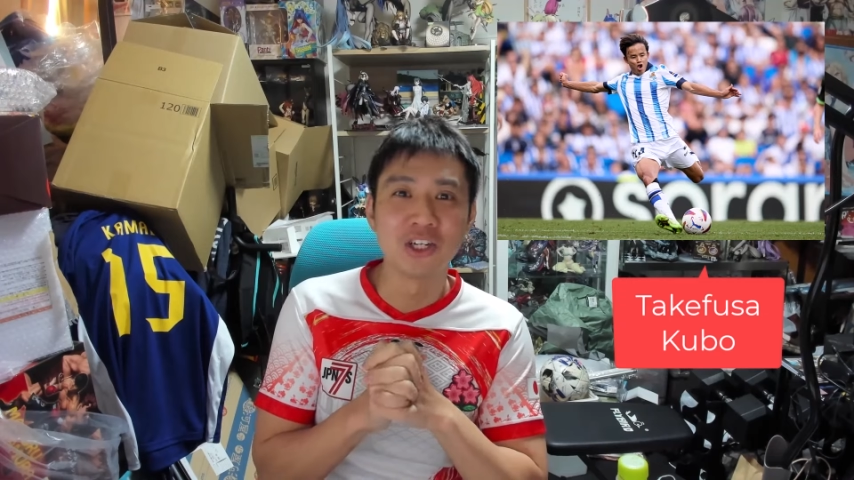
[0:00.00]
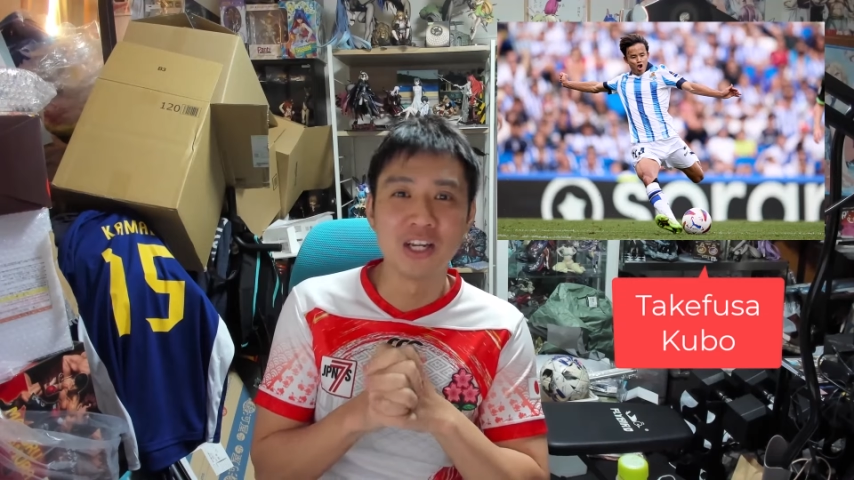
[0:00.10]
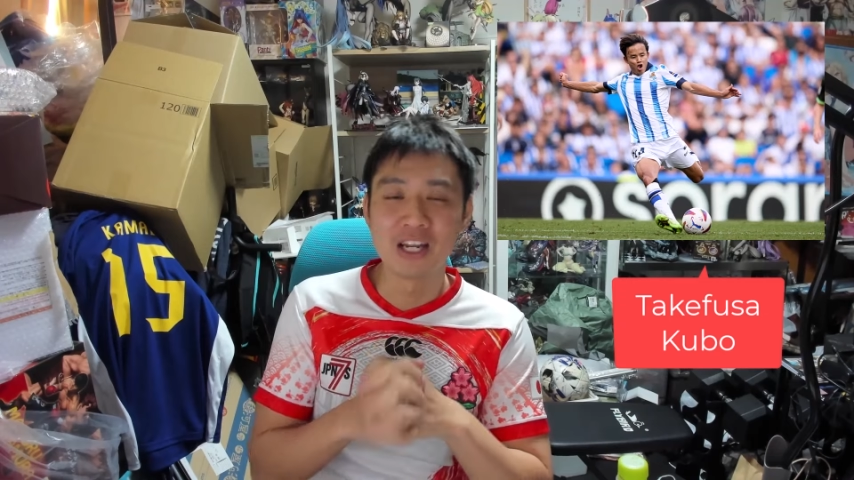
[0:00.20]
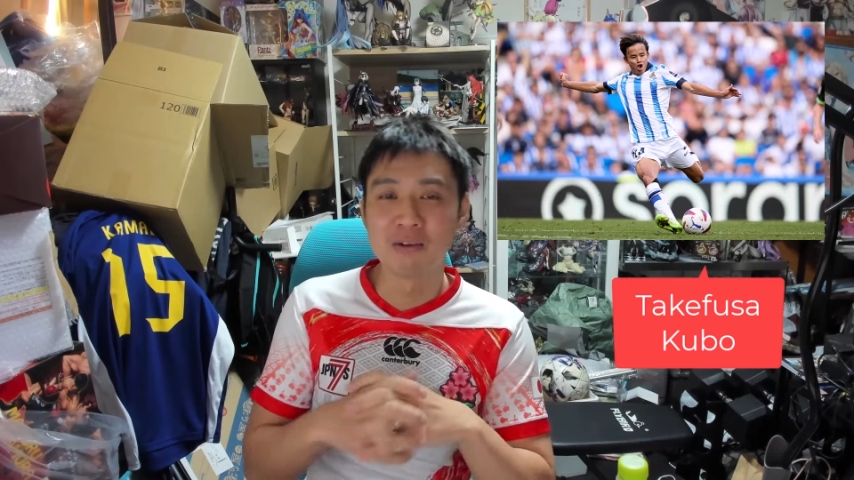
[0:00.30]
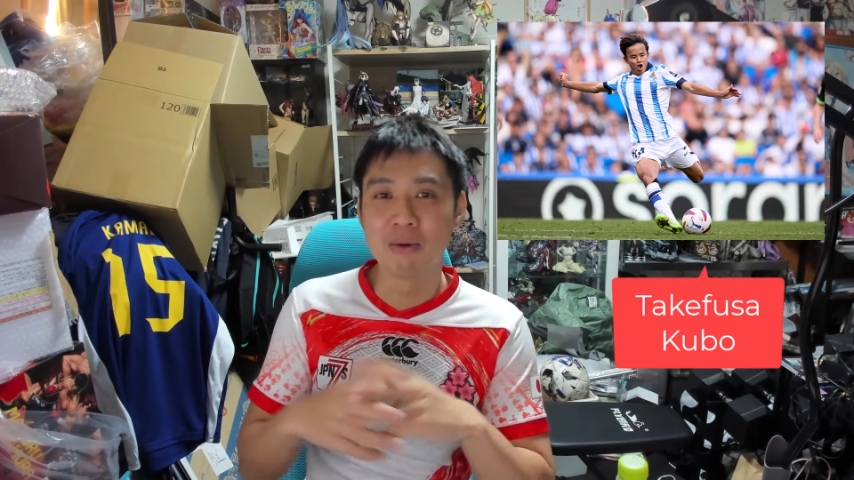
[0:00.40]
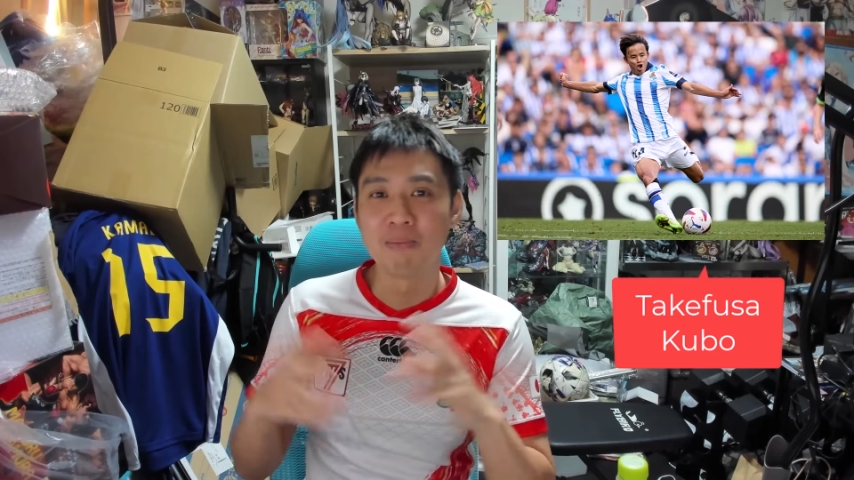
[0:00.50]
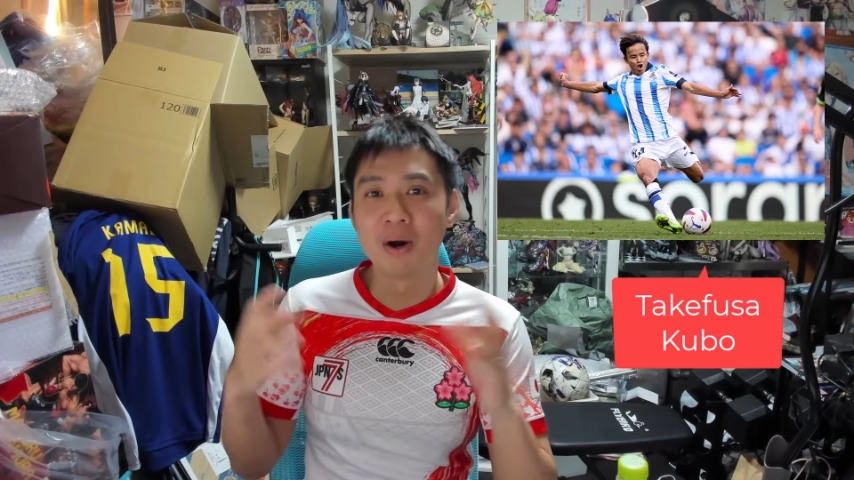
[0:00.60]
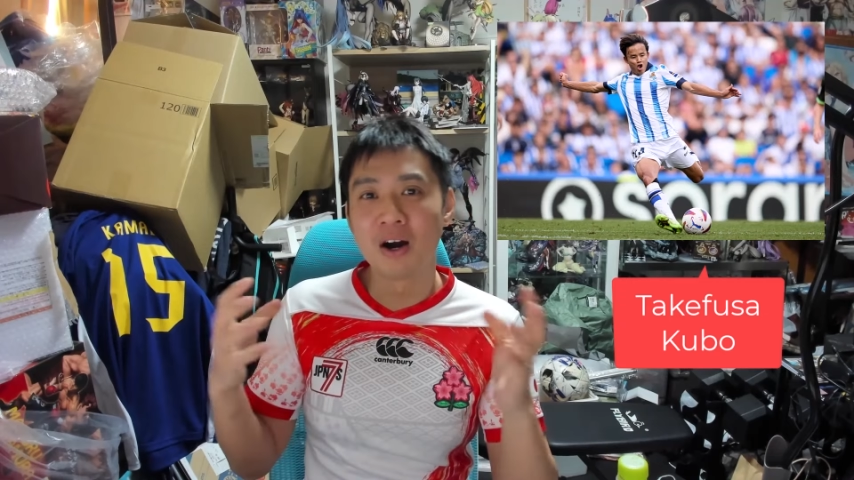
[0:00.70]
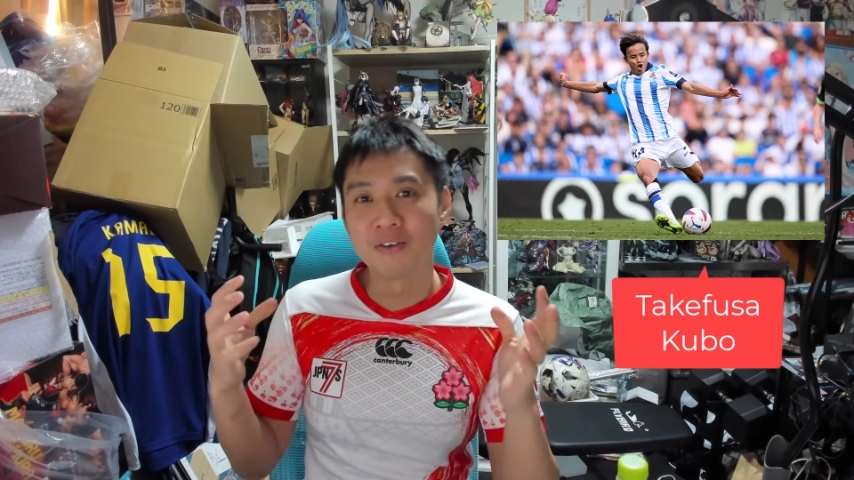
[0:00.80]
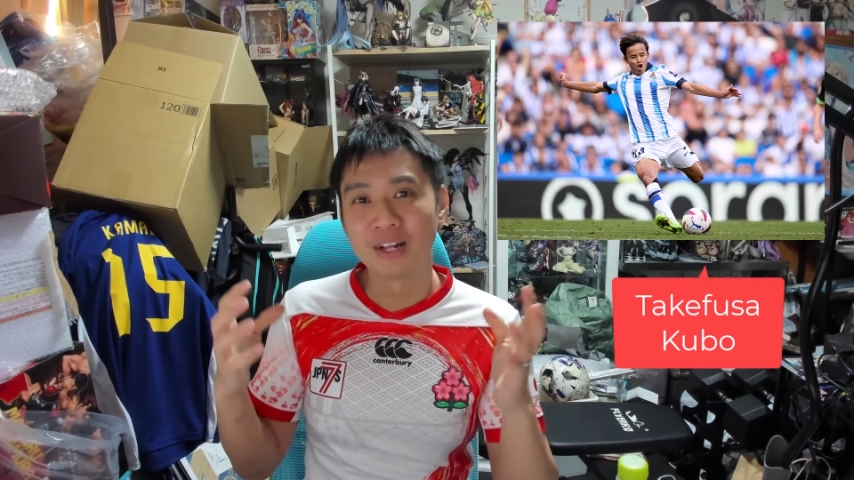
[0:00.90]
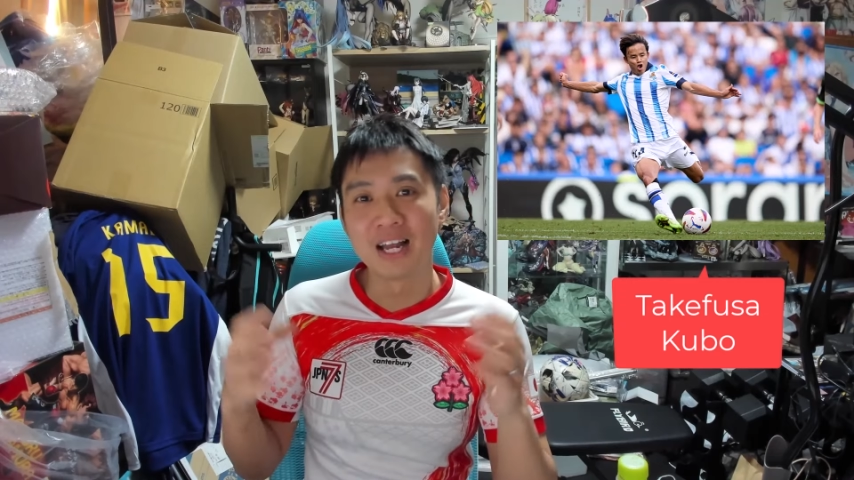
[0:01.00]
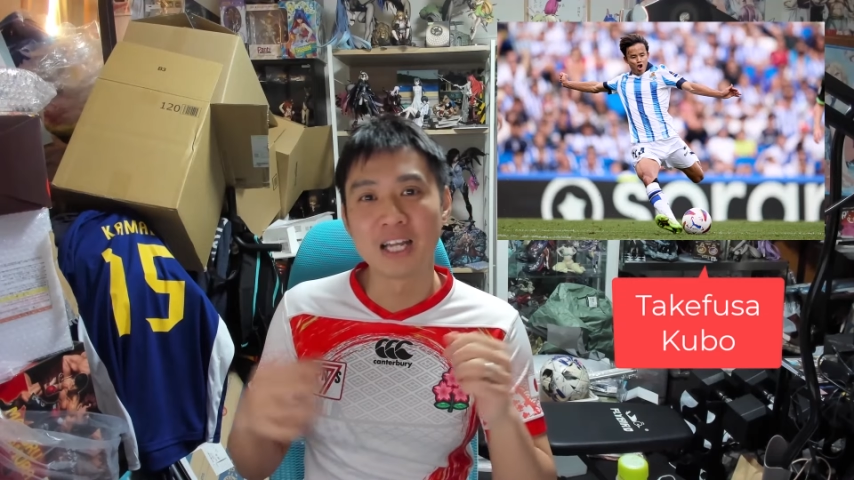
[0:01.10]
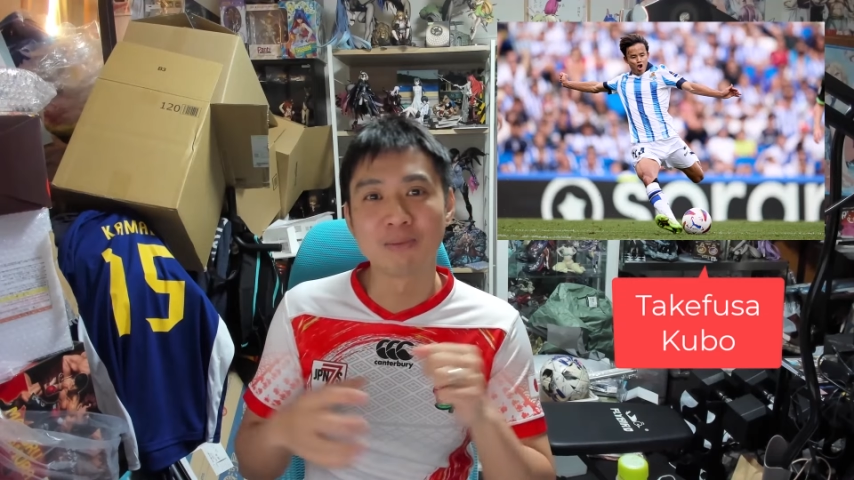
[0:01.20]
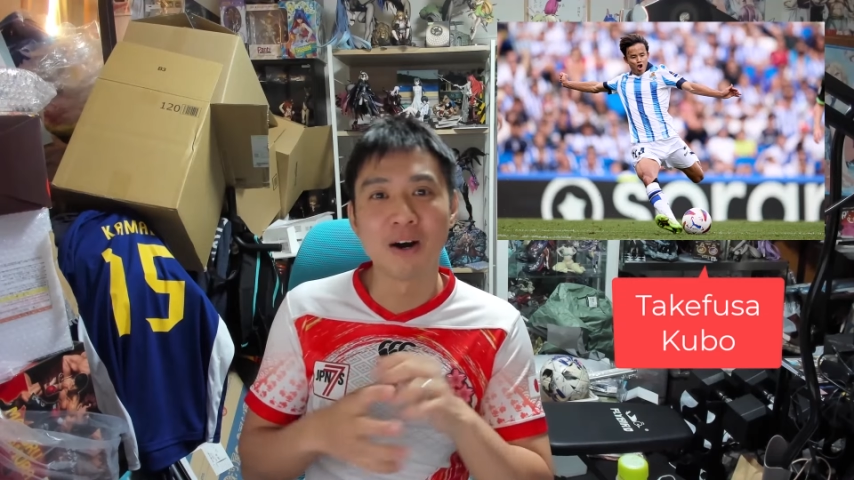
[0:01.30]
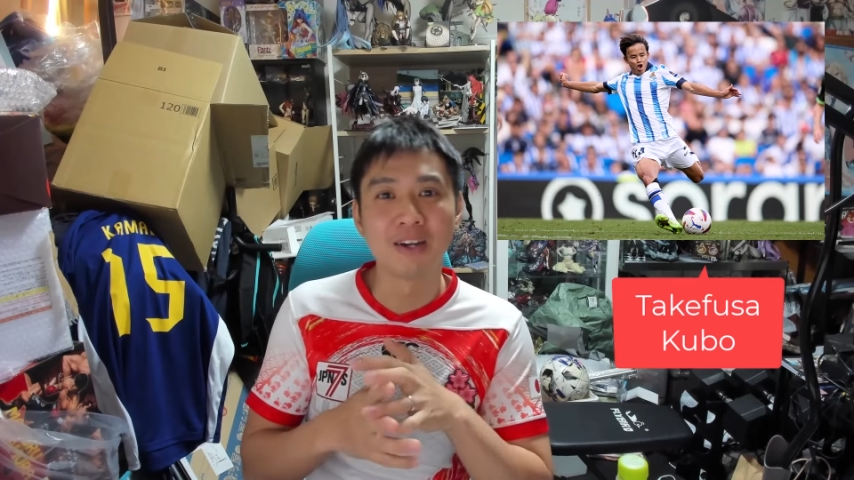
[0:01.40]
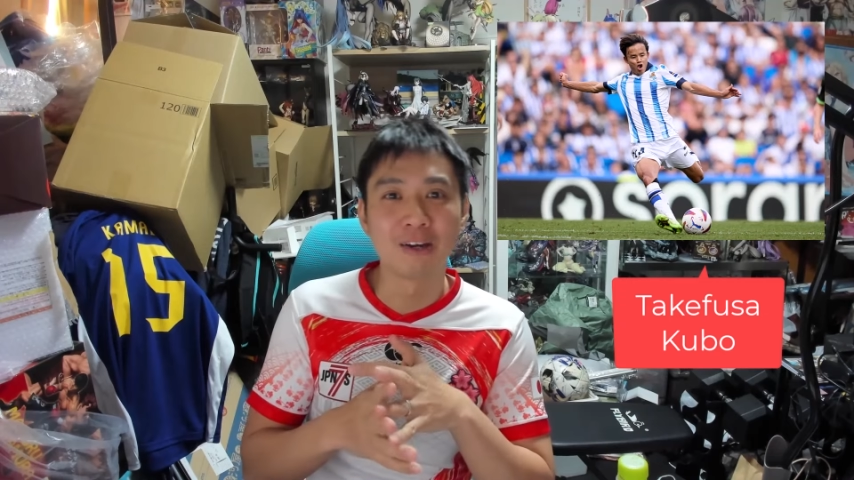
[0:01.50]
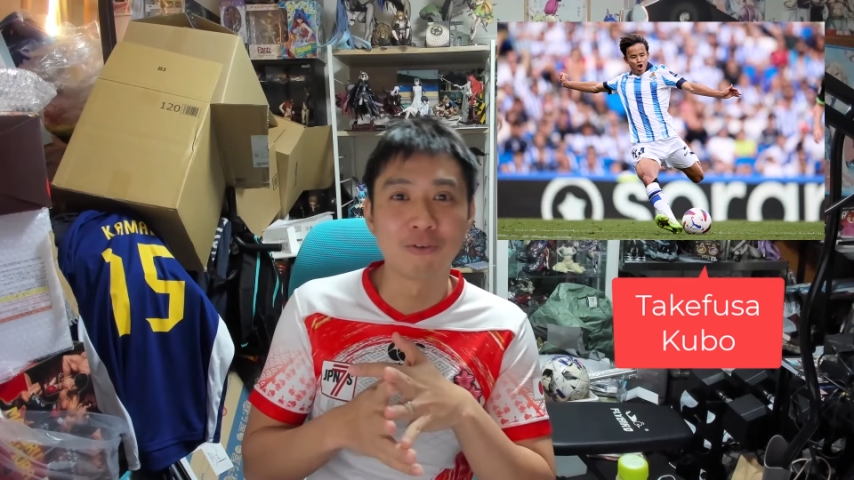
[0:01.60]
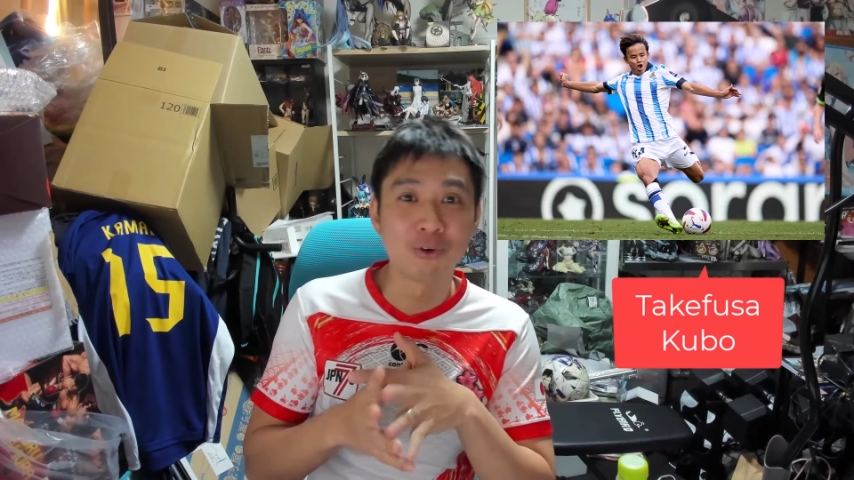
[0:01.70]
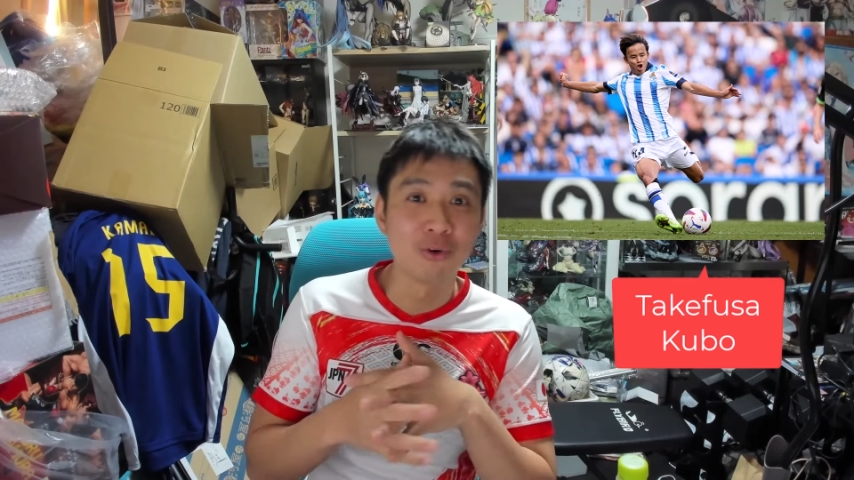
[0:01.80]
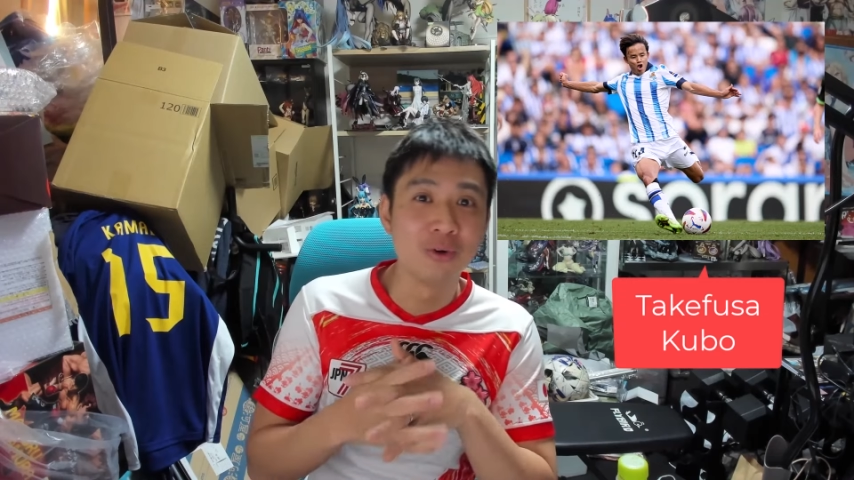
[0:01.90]
you need to be part of the lads, part of the
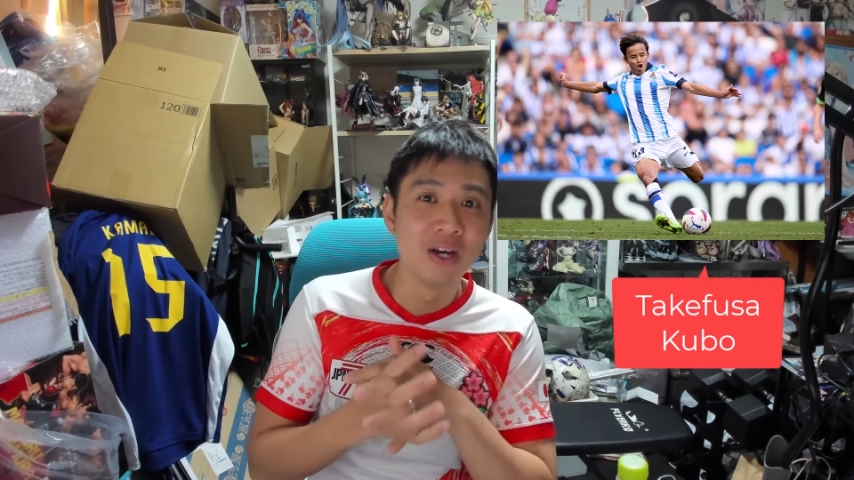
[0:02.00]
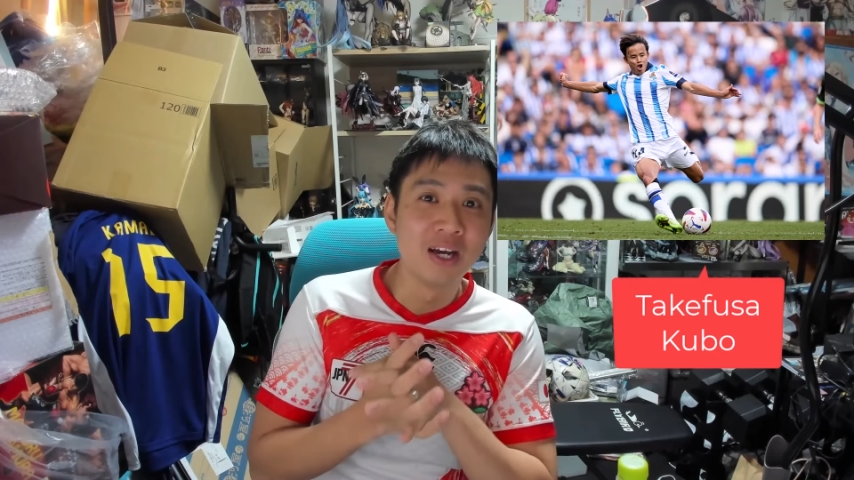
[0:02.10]
crew.